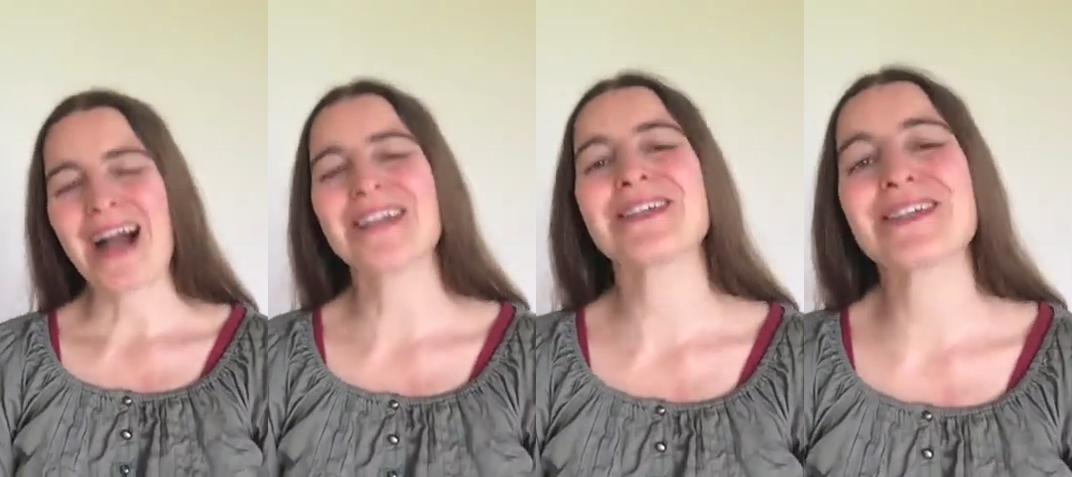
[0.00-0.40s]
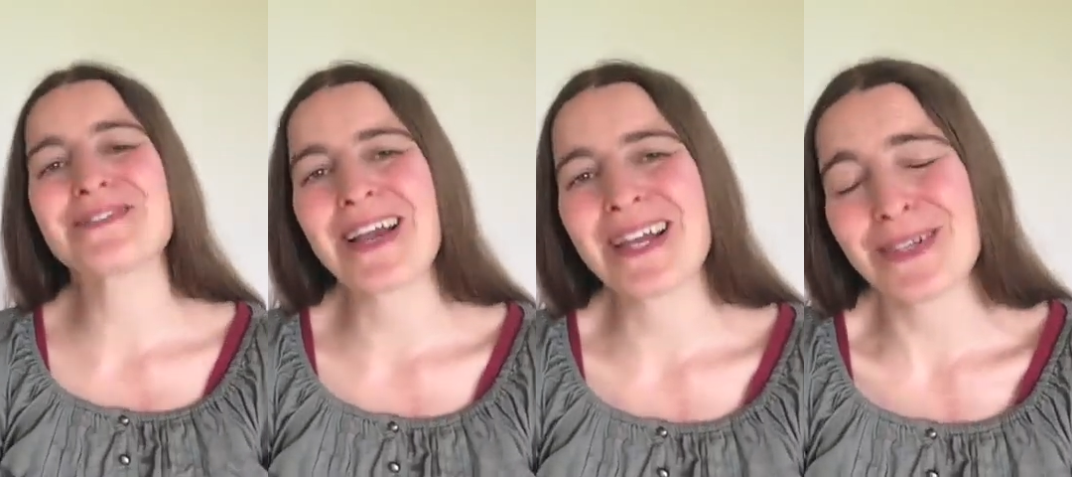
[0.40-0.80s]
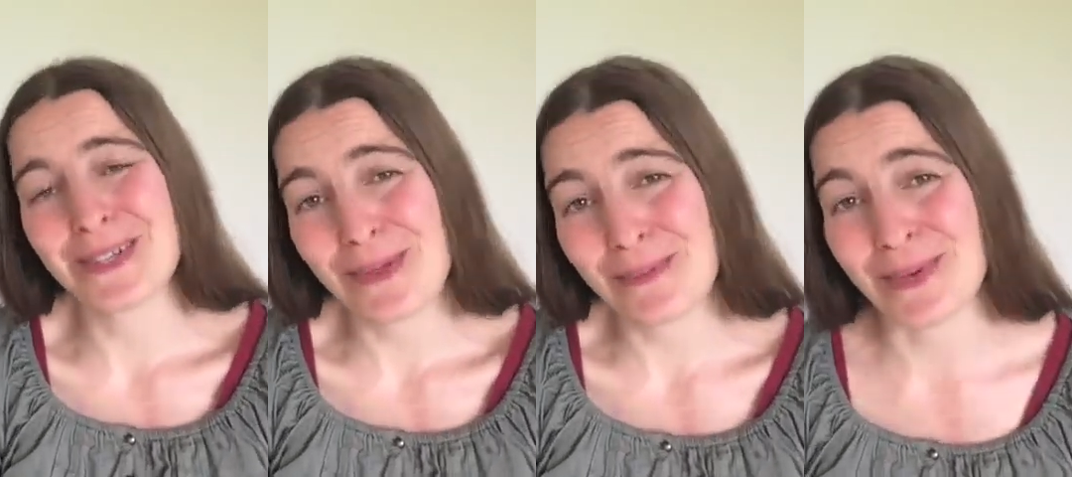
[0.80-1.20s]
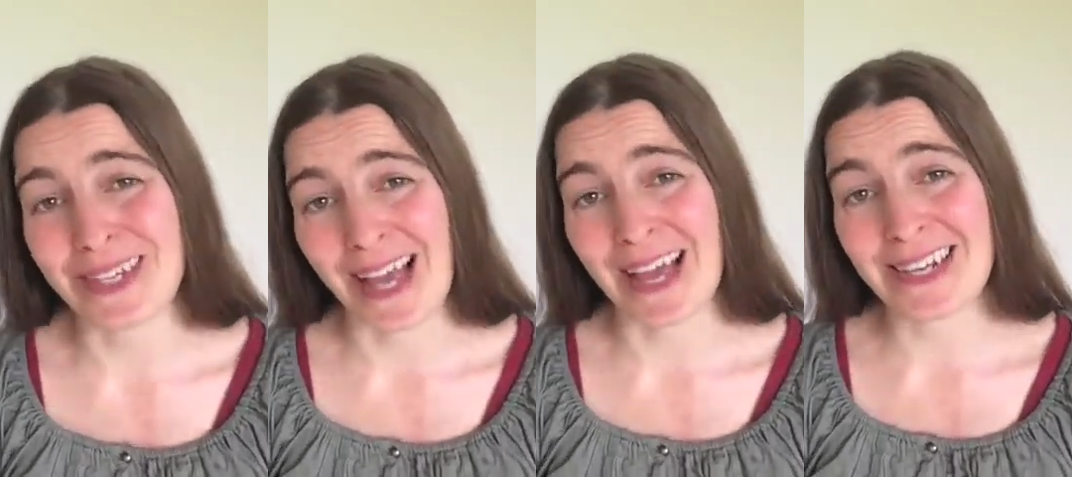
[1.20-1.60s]
And you can rate your number
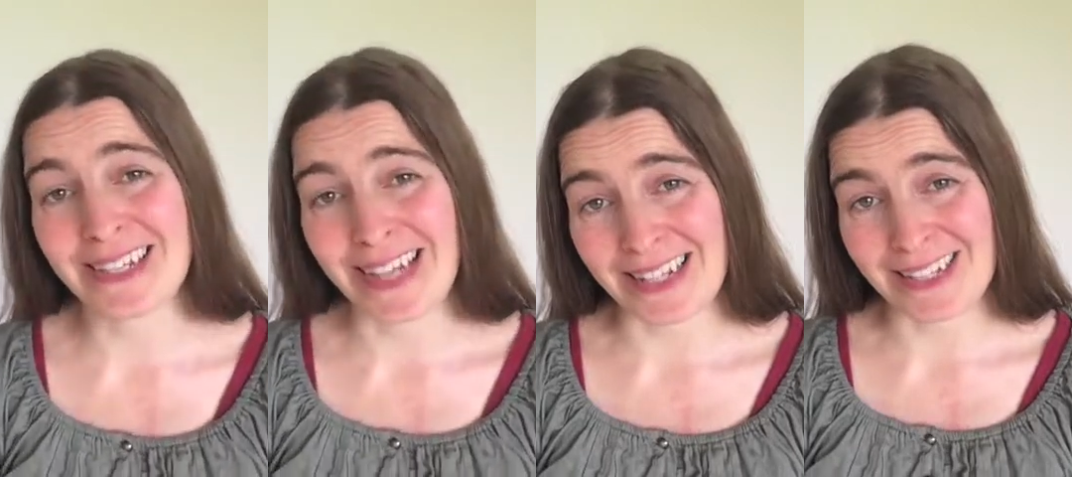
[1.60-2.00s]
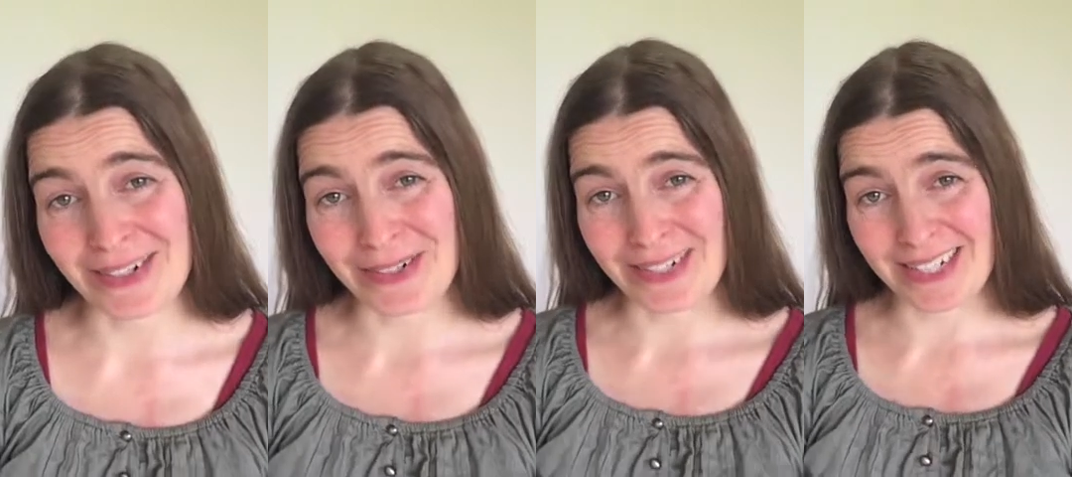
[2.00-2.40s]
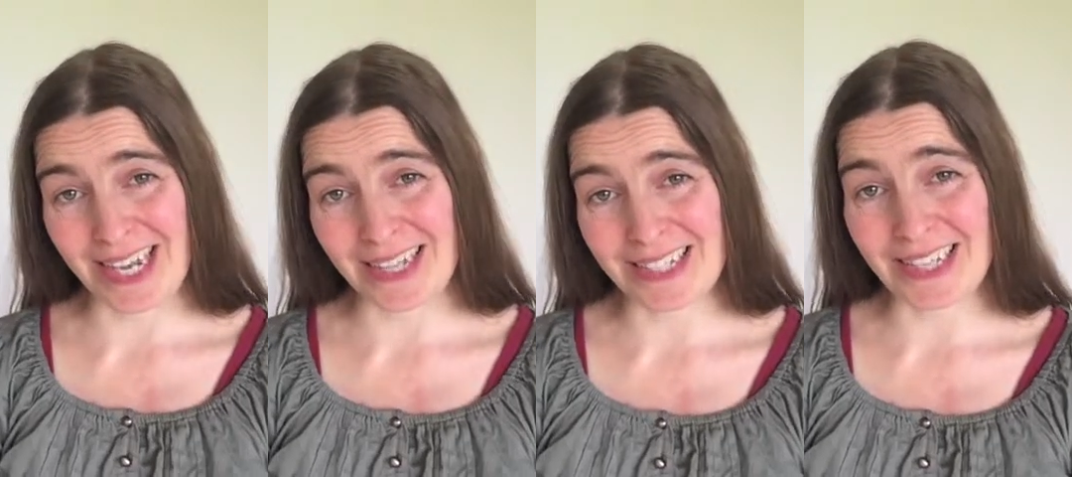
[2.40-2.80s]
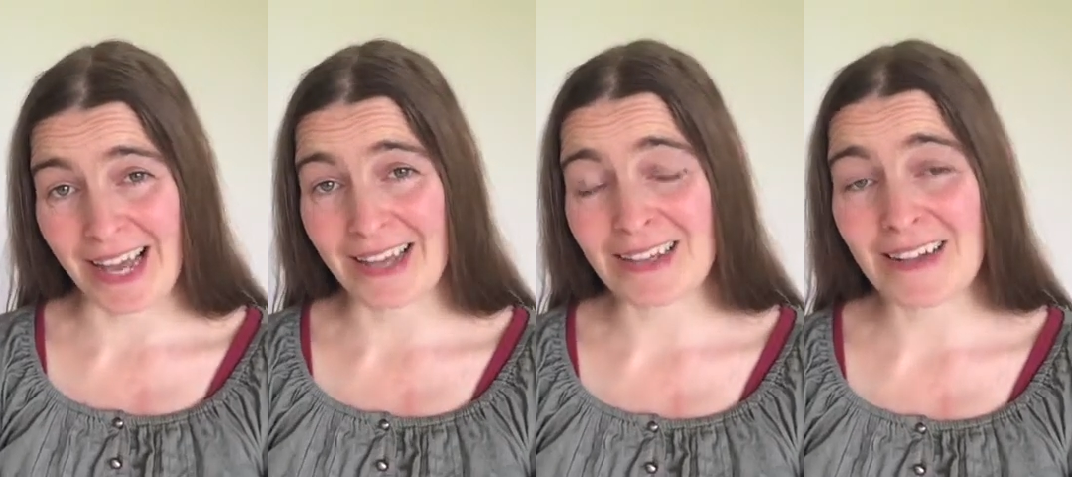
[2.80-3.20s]
again on that 0 to 10
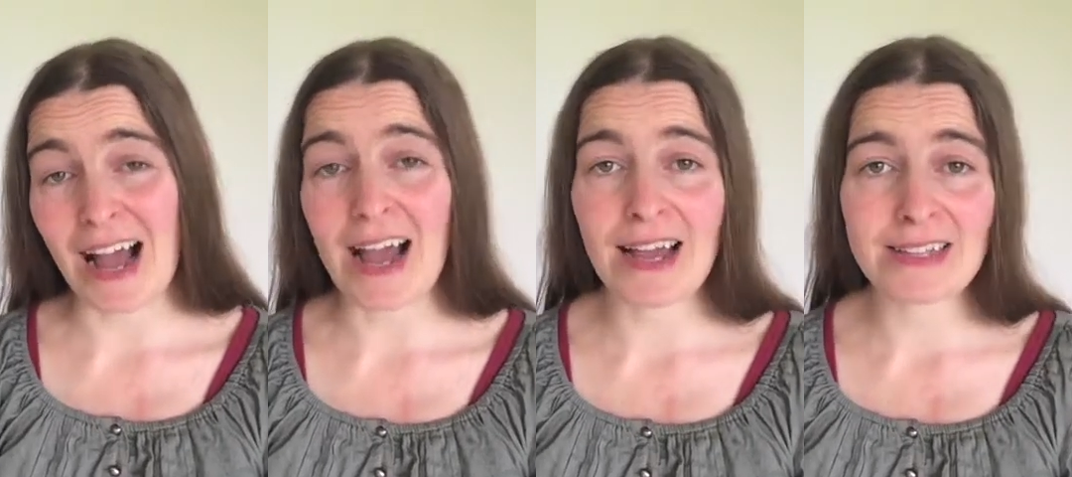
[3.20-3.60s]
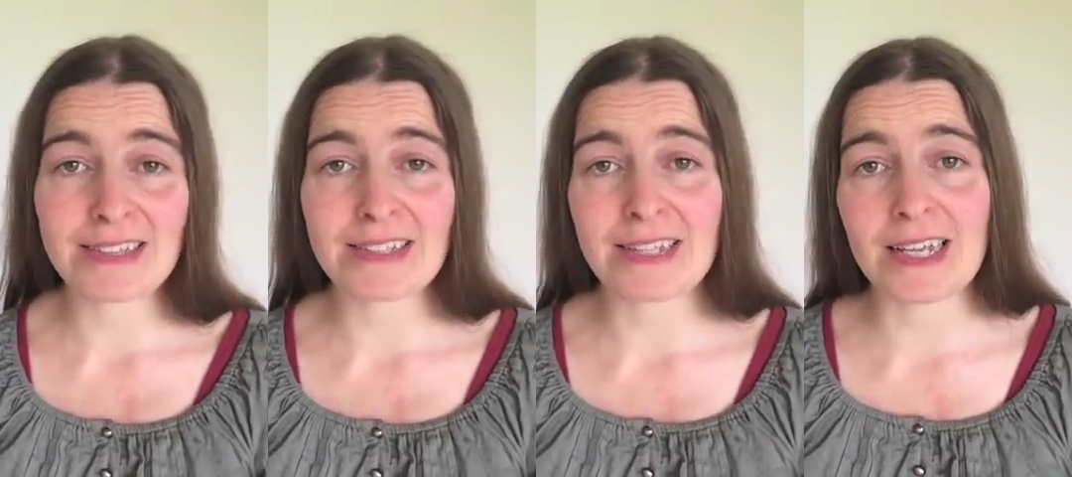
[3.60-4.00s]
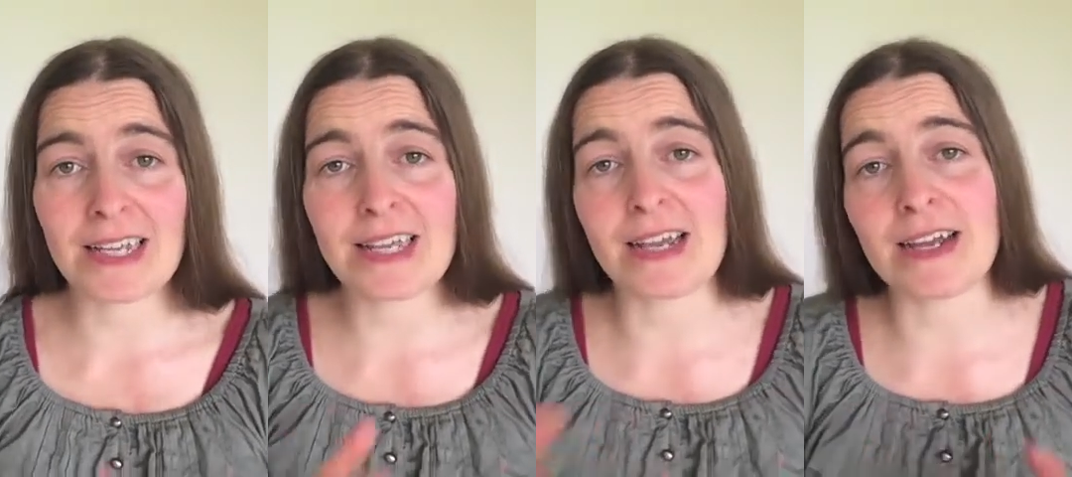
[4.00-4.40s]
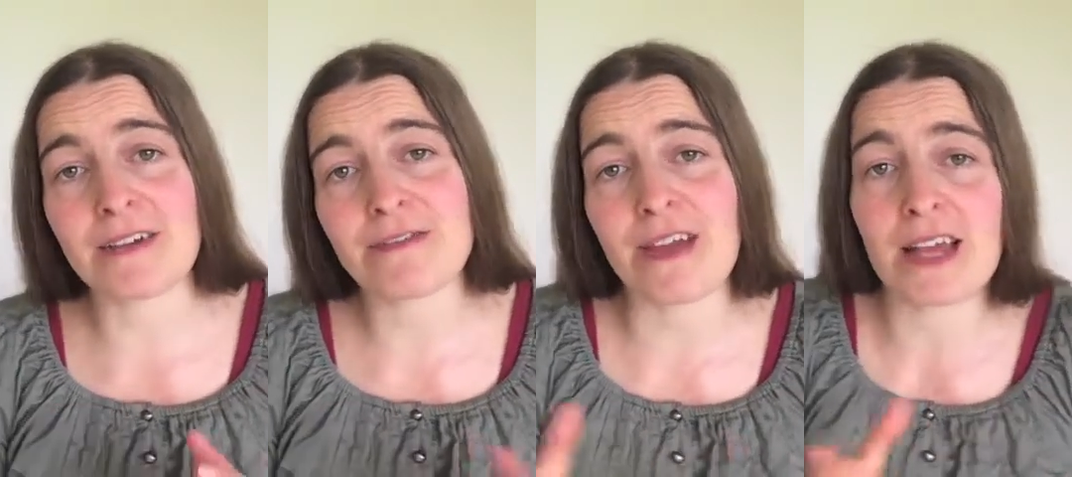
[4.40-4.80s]
scale and see if